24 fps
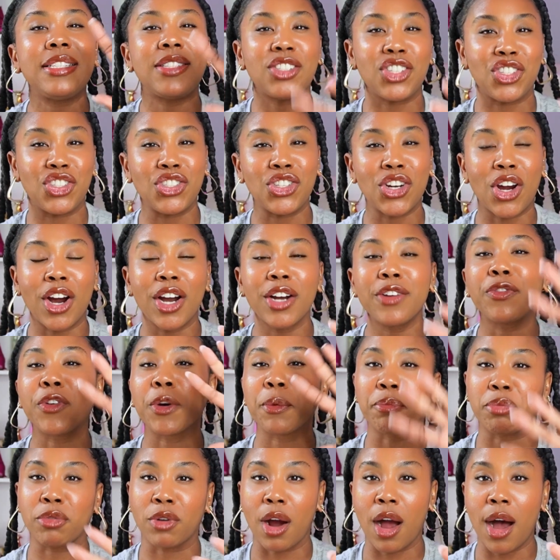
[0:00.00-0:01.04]
to start
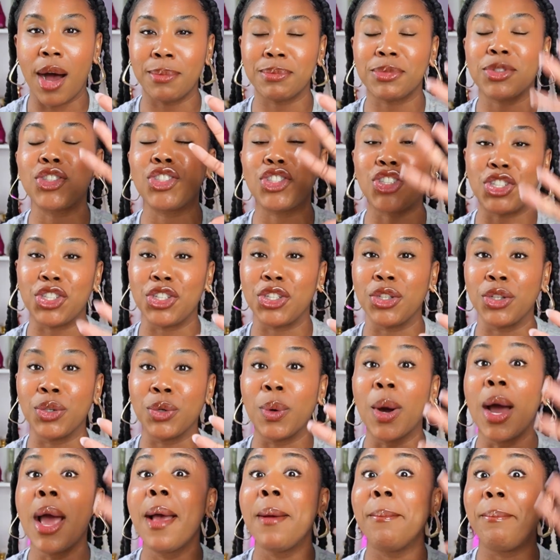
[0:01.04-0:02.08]
for prompts
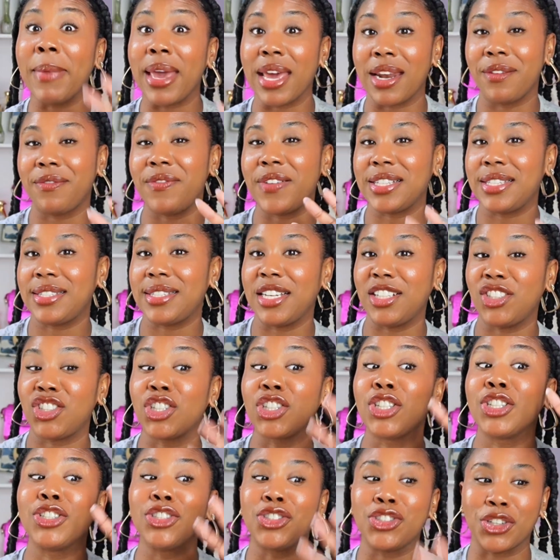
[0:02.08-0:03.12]
to
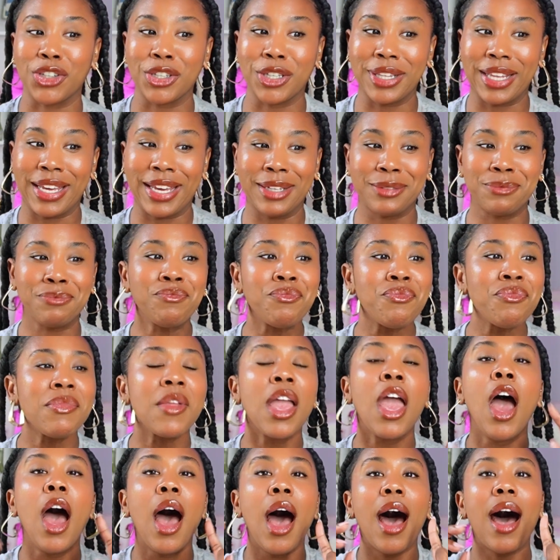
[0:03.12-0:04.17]
manifestation journaling.
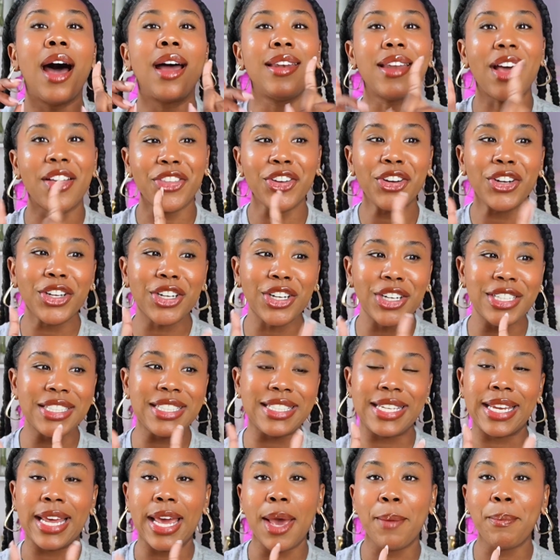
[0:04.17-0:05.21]
Another good
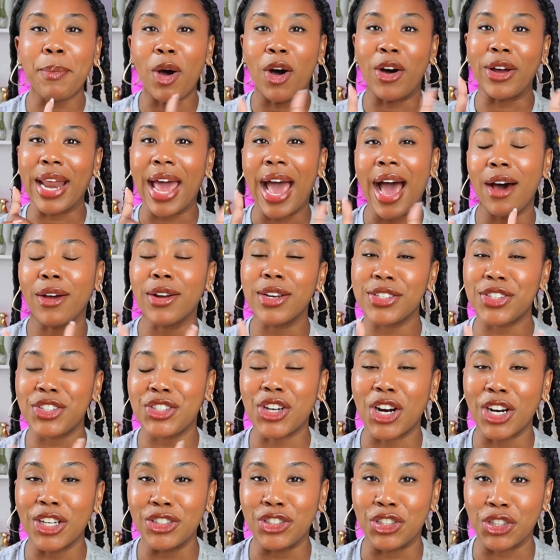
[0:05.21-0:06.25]
tip on how to
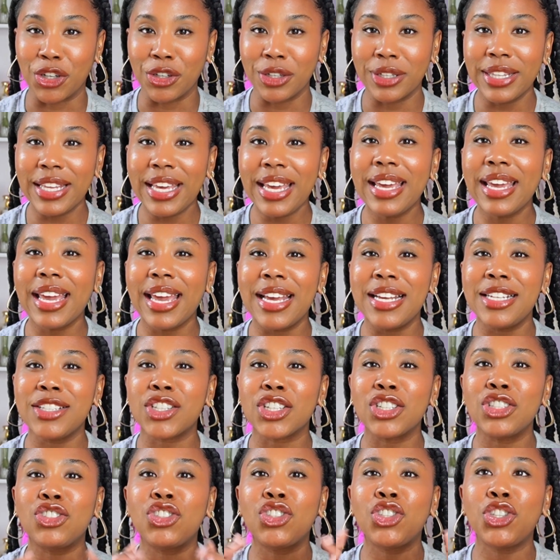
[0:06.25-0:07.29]
start journaling
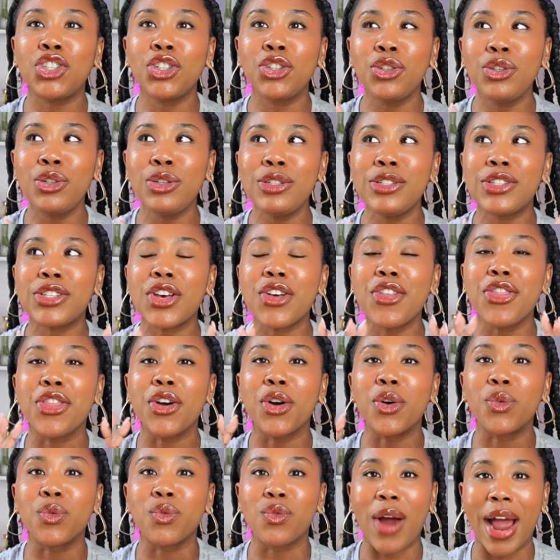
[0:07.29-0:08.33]
is choose
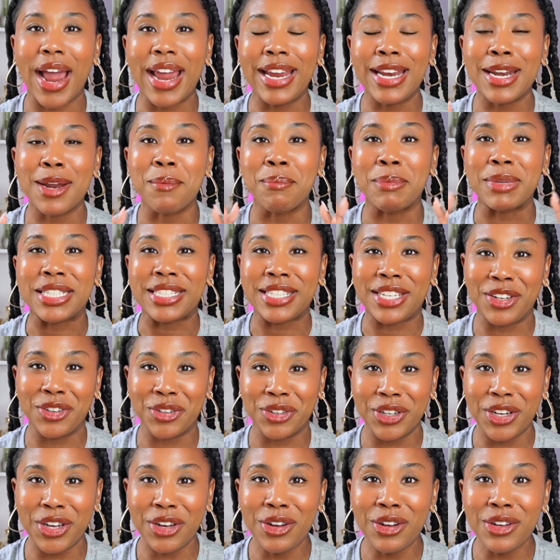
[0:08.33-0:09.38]
the right
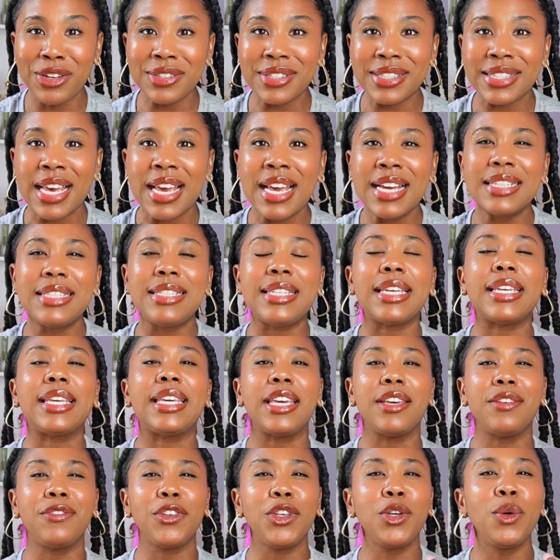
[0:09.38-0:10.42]
materials to
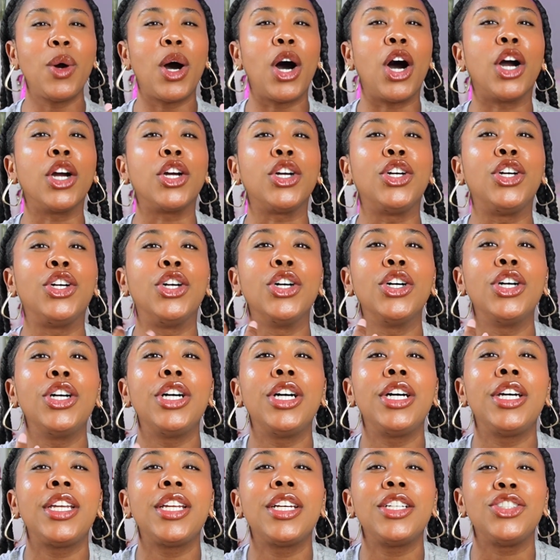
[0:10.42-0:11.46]
give you a
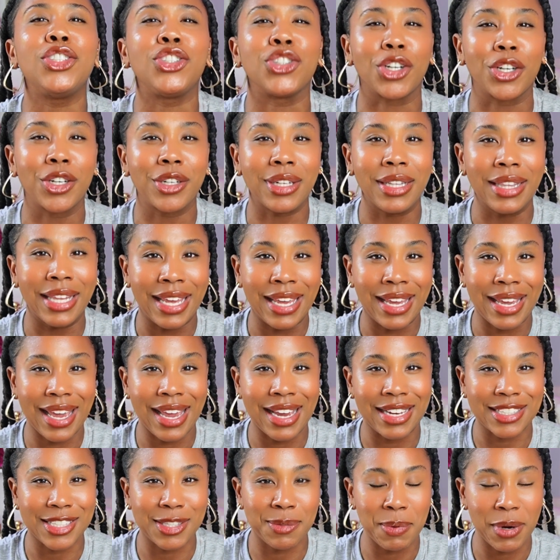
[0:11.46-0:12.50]
good journaling
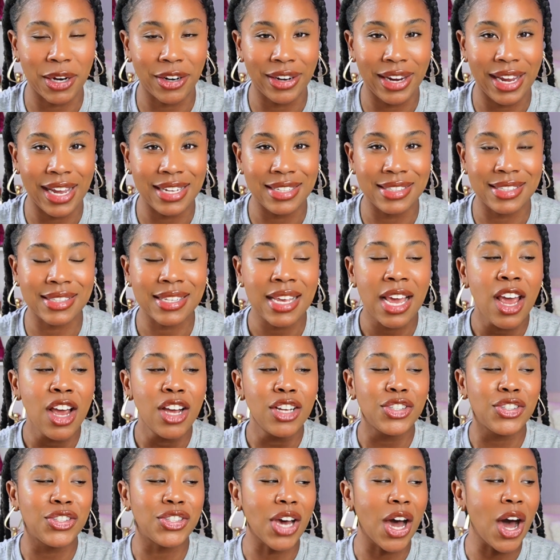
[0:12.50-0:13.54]
experience.
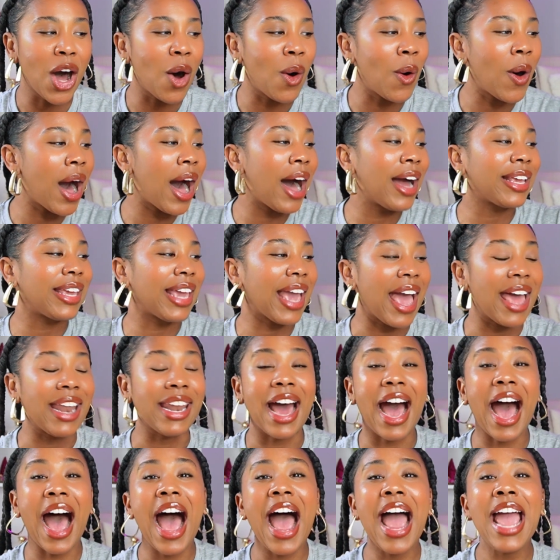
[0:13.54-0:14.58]
So
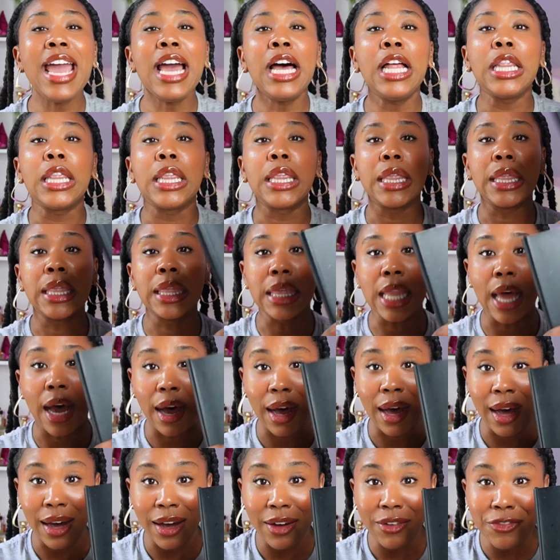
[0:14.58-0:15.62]
again, I
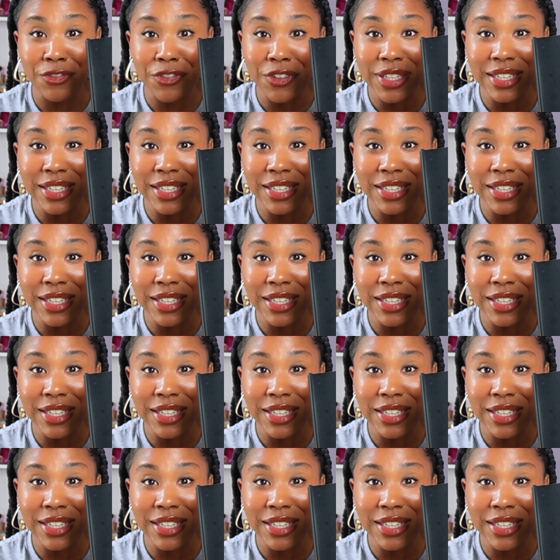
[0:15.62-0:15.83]
love